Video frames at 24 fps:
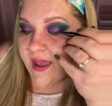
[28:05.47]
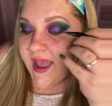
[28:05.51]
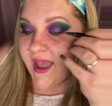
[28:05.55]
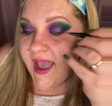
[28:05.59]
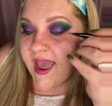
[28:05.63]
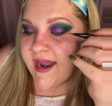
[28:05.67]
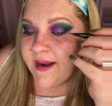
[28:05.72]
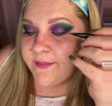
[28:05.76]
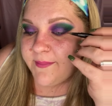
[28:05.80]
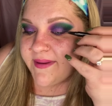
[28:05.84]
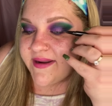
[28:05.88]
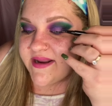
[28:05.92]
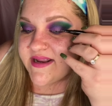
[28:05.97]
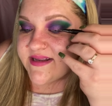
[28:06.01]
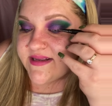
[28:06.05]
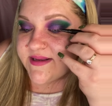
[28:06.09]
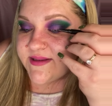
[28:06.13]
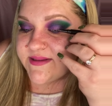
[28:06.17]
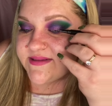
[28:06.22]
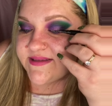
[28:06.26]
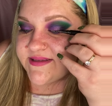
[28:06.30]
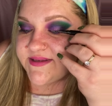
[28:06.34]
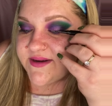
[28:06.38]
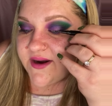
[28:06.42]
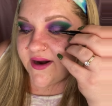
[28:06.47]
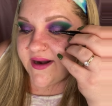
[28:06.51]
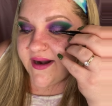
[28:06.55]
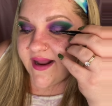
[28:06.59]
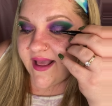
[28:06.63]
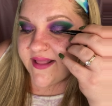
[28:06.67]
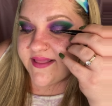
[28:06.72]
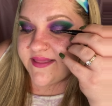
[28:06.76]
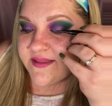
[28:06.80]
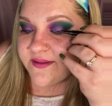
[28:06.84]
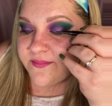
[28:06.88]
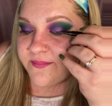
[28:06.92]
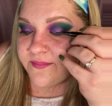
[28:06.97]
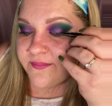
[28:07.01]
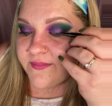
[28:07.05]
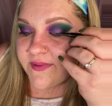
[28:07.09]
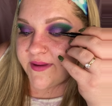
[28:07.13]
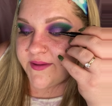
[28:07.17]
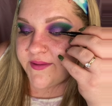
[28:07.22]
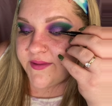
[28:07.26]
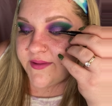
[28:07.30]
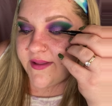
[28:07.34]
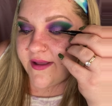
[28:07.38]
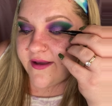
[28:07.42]
And I'm going to start at the
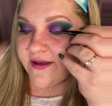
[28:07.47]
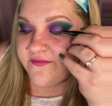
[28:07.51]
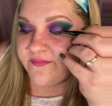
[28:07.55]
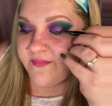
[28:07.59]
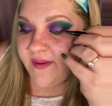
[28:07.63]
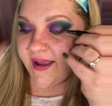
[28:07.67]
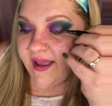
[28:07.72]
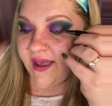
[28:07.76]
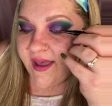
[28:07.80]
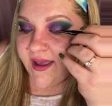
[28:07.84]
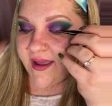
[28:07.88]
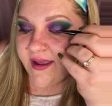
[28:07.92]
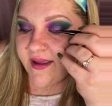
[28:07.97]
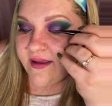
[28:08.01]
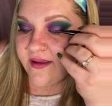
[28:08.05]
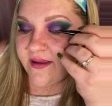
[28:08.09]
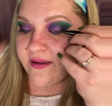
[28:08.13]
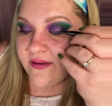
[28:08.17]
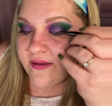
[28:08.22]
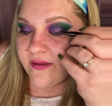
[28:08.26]
middle of my eye.